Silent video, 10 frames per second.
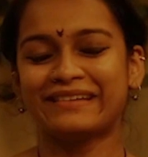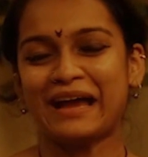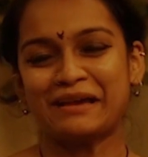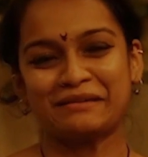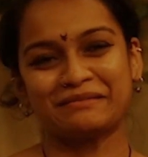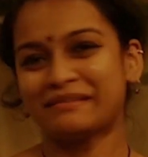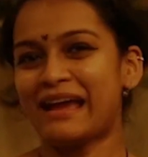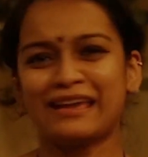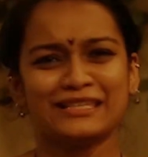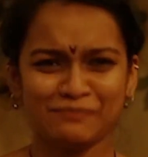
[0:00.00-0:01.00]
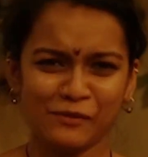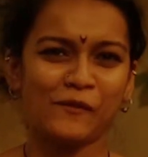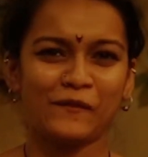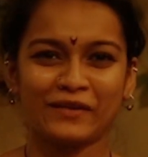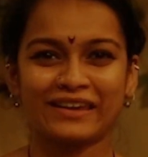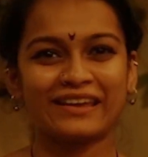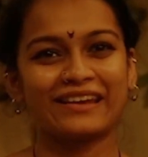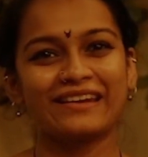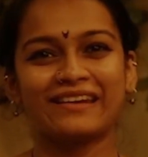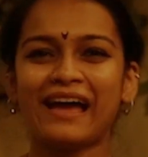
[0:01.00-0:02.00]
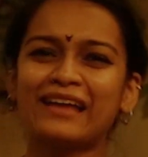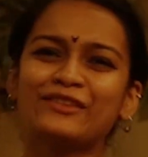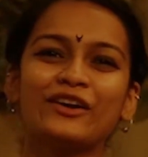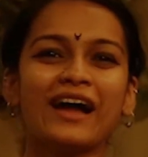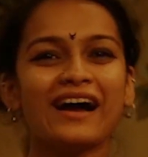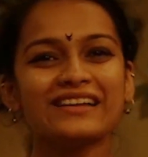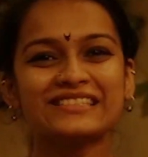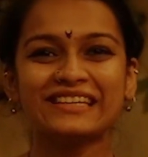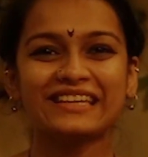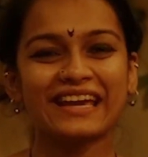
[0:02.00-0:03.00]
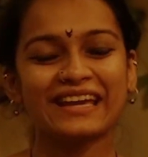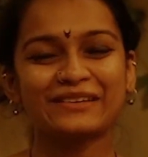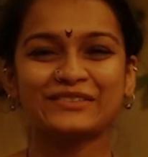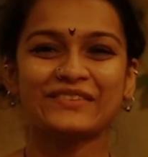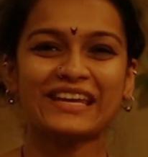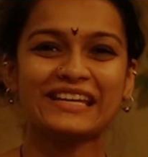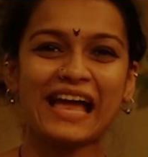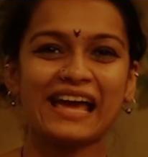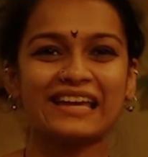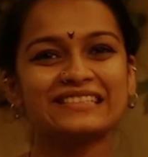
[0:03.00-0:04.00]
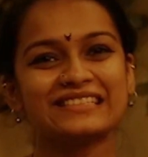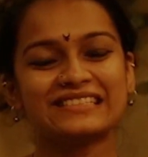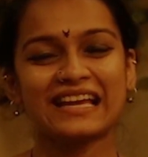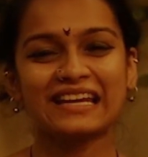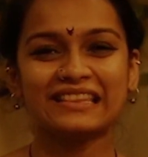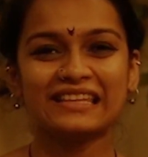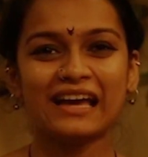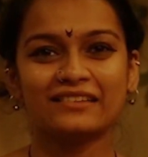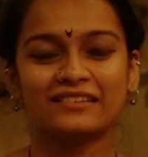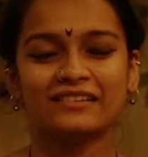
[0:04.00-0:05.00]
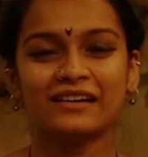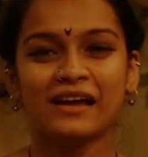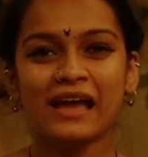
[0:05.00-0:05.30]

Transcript: I, I spoke and I thought, ha, okay, it was very nice, this, that and the other.